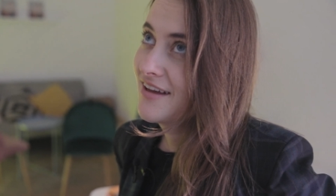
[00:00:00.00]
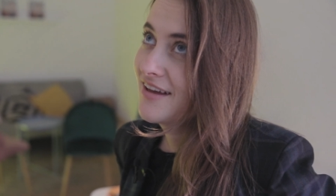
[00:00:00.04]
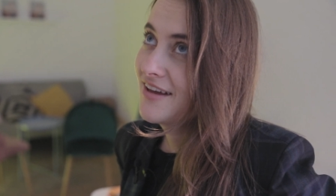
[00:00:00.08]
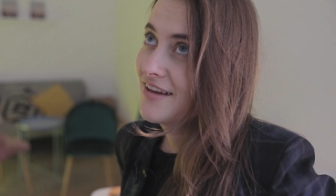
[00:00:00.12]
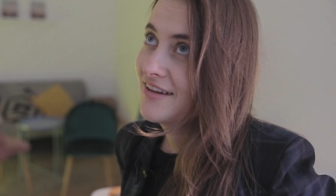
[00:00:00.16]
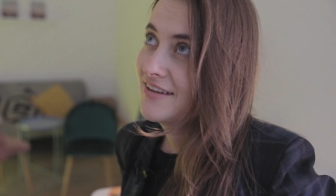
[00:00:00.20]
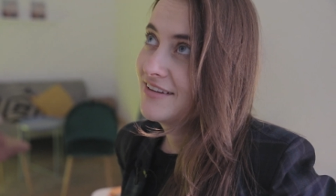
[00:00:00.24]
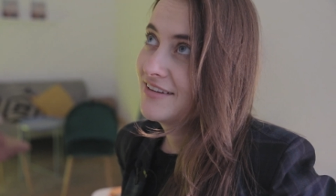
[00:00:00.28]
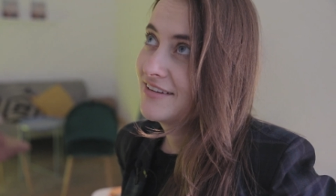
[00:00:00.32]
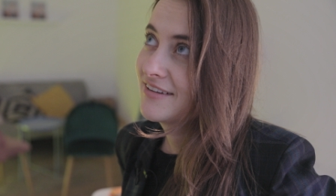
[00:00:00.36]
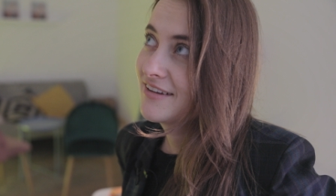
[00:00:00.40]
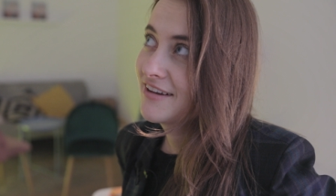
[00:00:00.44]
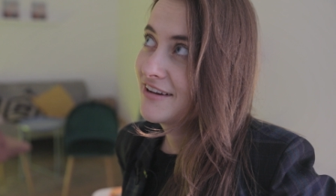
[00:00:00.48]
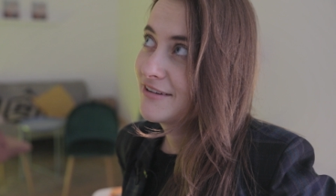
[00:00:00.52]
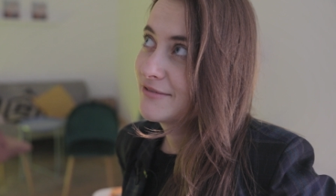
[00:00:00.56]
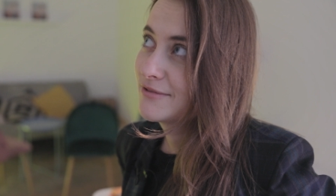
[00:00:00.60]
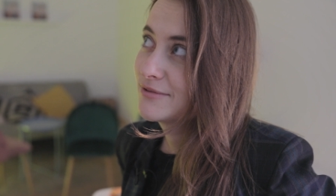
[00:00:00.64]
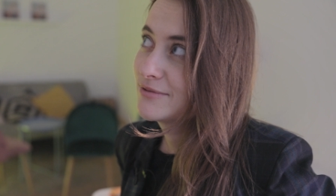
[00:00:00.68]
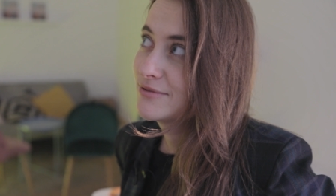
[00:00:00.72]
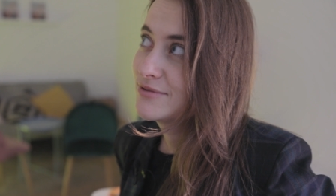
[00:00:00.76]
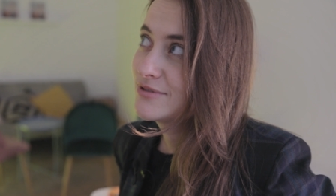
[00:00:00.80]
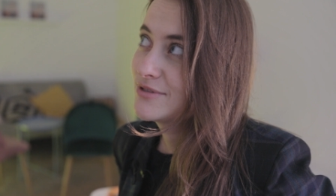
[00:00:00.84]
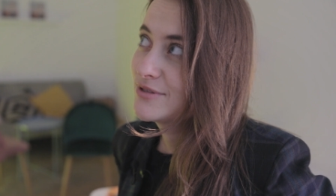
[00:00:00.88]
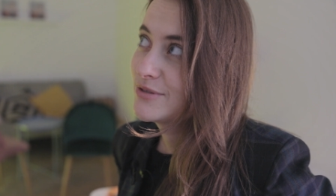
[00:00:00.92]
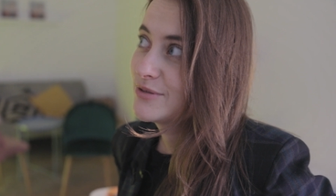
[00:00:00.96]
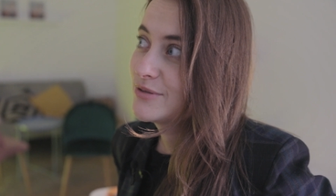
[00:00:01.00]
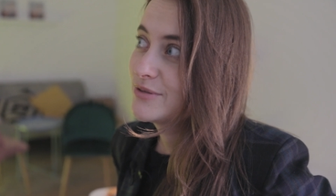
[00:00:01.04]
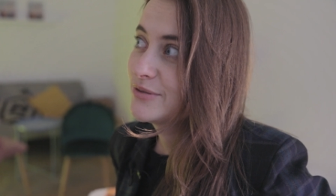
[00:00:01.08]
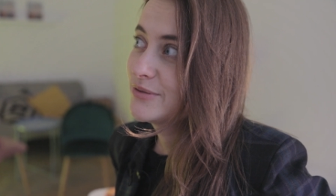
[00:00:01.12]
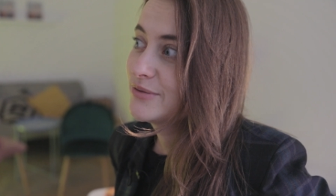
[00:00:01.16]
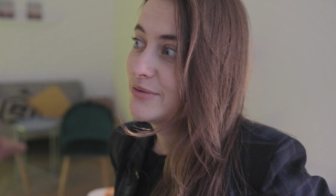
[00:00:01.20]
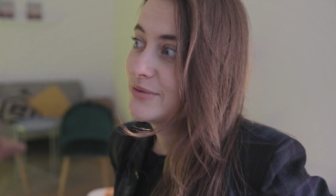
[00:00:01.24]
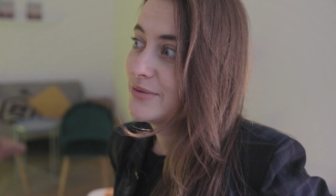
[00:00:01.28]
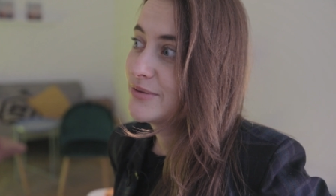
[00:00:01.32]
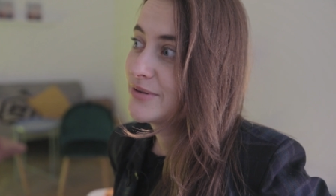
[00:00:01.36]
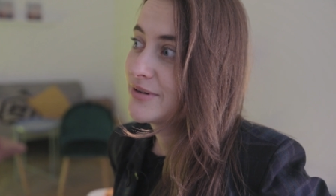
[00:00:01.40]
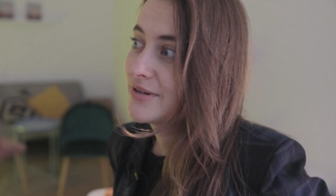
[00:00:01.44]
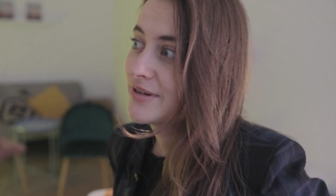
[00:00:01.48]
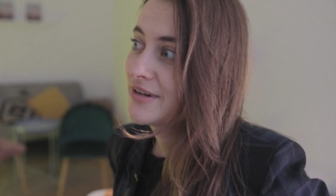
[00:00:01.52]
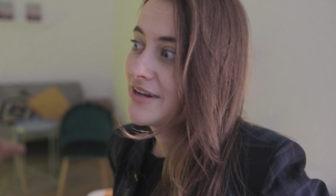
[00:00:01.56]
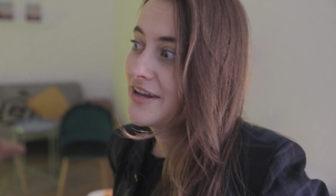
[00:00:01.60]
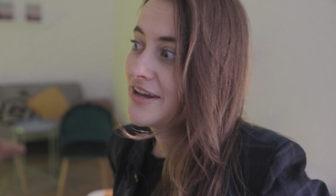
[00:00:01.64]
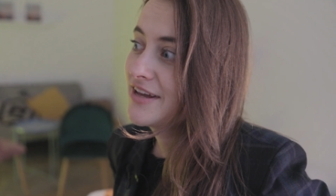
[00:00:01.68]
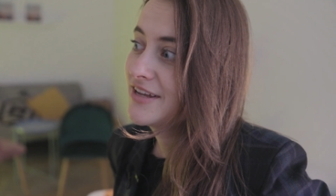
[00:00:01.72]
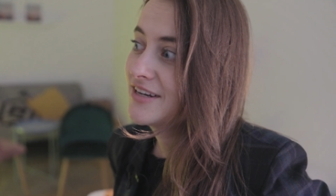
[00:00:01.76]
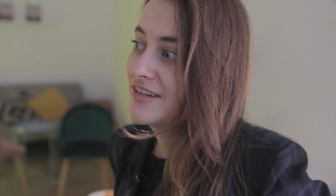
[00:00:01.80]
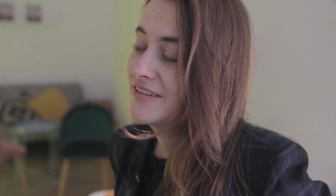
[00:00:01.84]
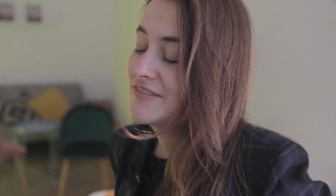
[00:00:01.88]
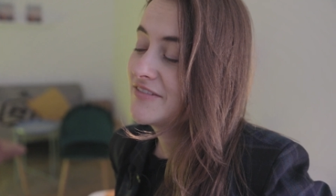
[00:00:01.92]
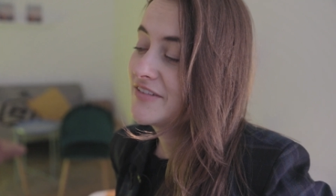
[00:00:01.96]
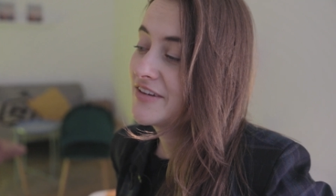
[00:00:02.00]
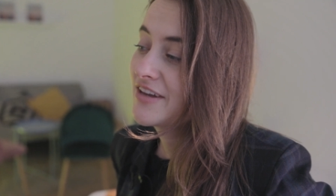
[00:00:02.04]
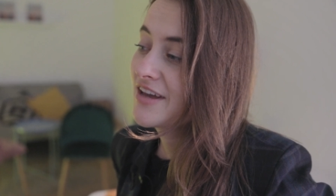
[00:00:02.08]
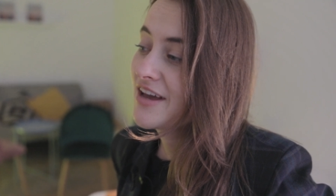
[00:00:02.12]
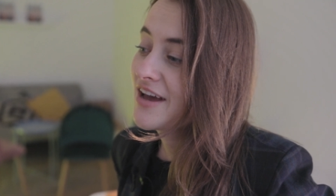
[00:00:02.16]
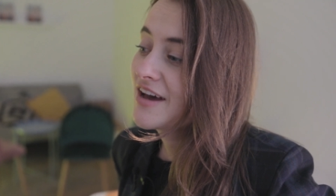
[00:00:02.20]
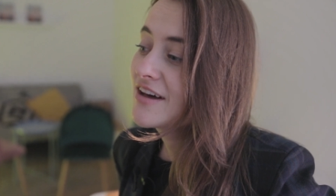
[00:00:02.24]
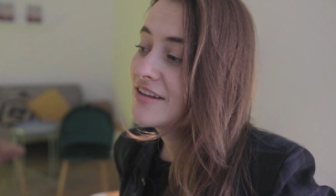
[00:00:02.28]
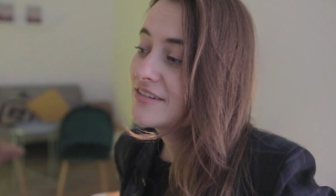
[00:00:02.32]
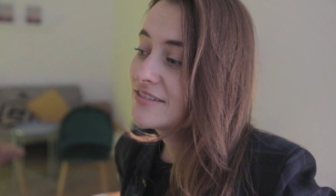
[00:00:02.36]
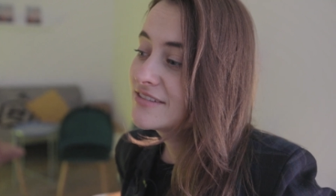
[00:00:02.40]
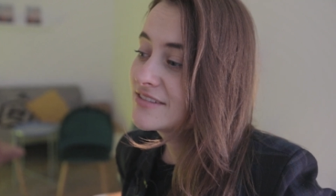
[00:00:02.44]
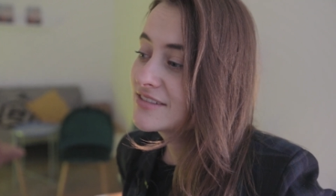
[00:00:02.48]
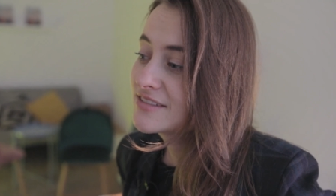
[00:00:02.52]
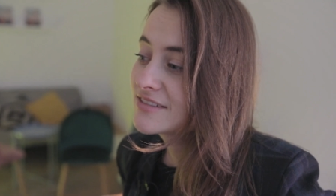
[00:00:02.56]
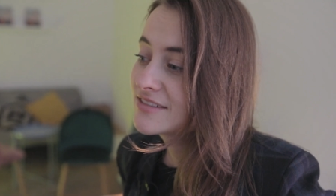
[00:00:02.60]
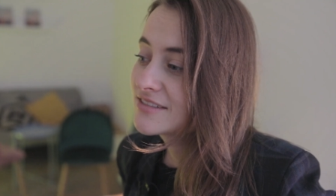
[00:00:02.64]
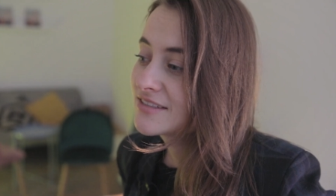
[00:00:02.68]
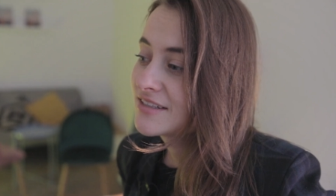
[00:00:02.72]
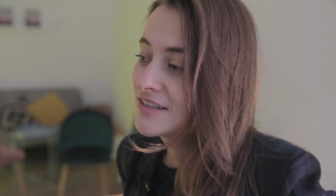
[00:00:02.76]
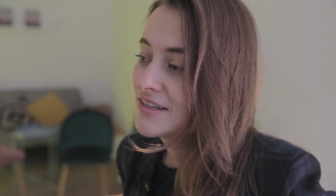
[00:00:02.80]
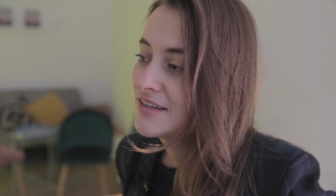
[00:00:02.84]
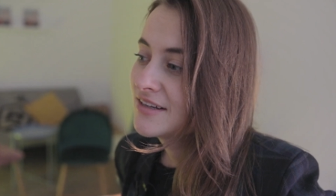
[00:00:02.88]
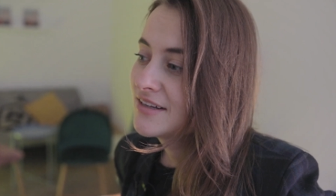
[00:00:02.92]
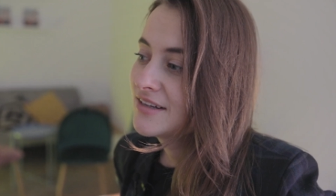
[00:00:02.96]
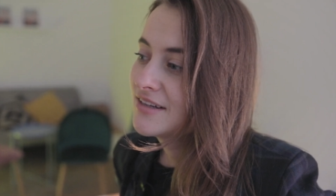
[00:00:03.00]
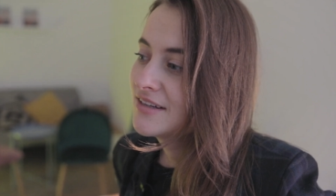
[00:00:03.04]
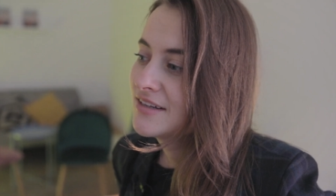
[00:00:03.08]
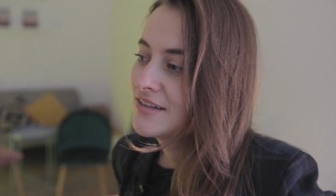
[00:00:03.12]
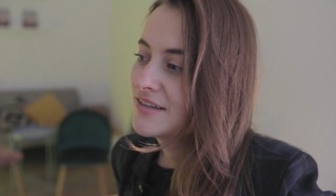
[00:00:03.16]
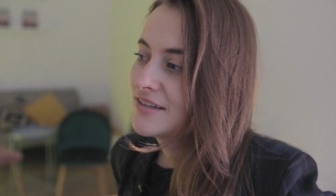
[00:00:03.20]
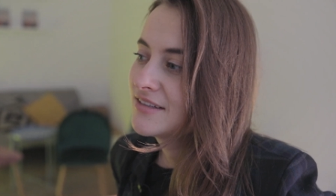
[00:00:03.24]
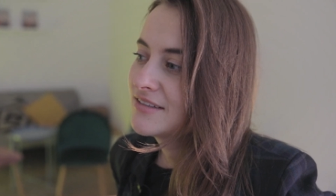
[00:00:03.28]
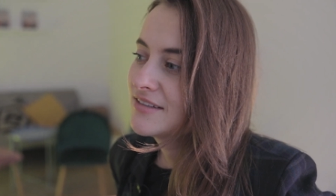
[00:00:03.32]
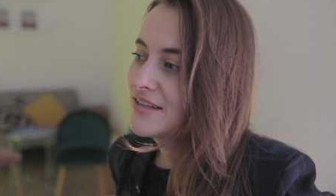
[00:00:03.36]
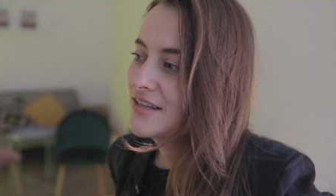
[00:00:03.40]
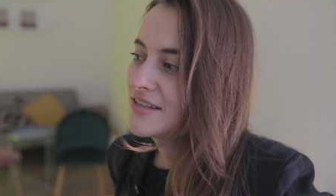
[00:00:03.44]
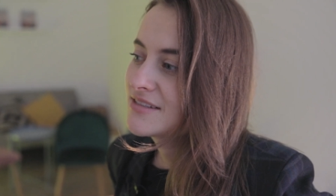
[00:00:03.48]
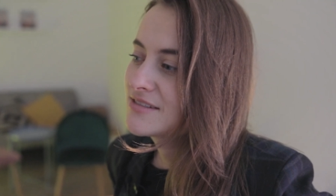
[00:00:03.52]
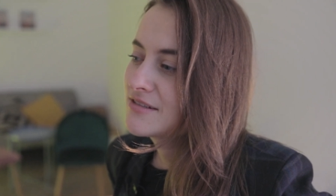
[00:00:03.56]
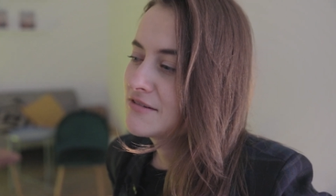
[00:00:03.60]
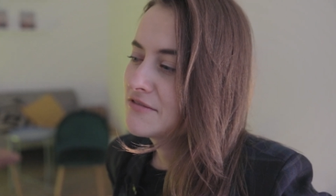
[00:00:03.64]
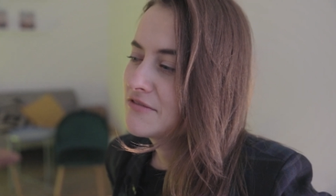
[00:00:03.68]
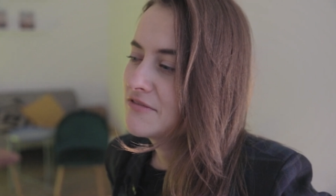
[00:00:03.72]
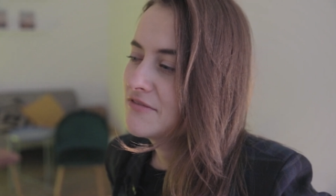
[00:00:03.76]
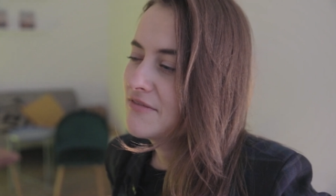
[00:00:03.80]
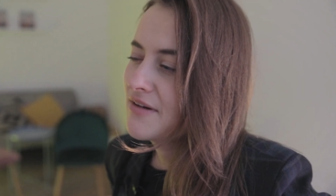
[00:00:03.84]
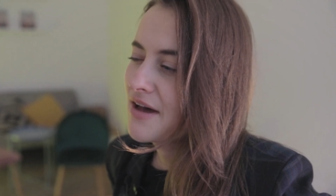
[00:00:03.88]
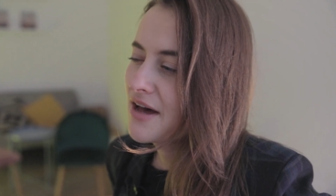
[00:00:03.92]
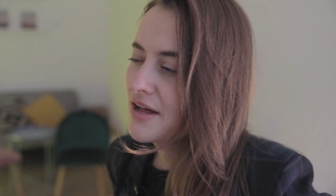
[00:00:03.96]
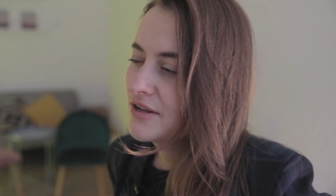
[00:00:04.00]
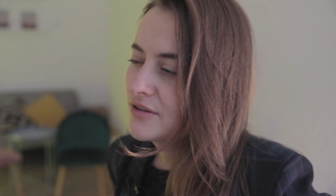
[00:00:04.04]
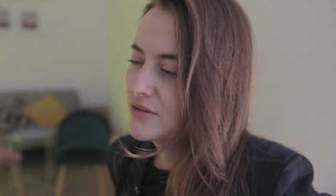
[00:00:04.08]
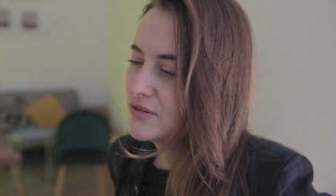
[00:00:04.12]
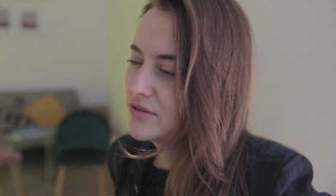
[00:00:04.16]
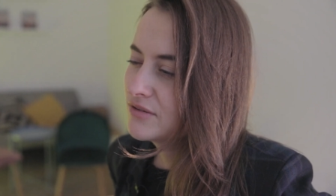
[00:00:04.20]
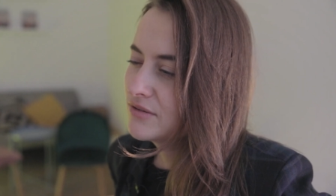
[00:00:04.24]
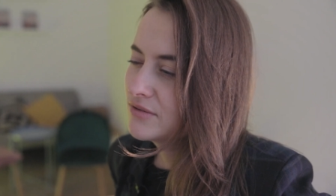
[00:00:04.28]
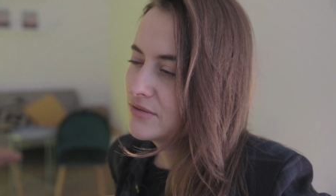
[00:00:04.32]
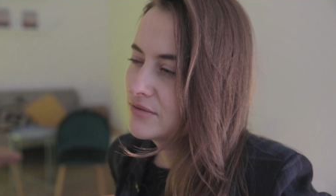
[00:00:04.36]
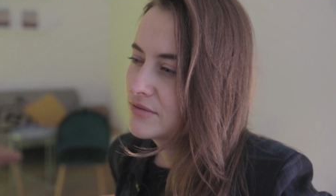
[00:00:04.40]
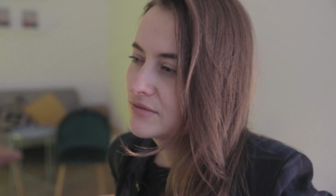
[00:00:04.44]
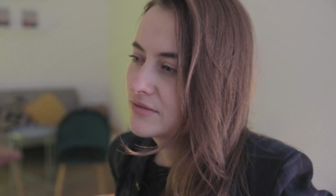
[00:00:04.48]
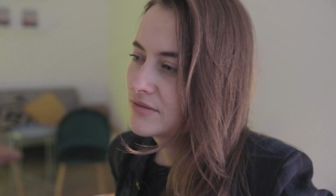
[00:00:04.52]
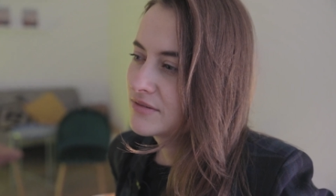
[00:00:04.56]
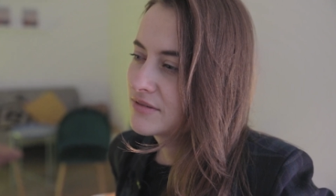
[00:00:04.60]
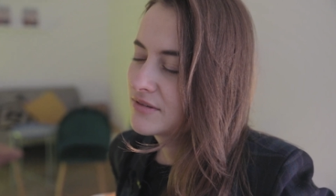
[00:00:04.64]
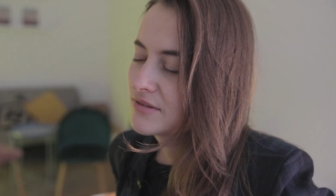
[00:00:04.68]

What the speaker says: and I won't do anything else that's of value.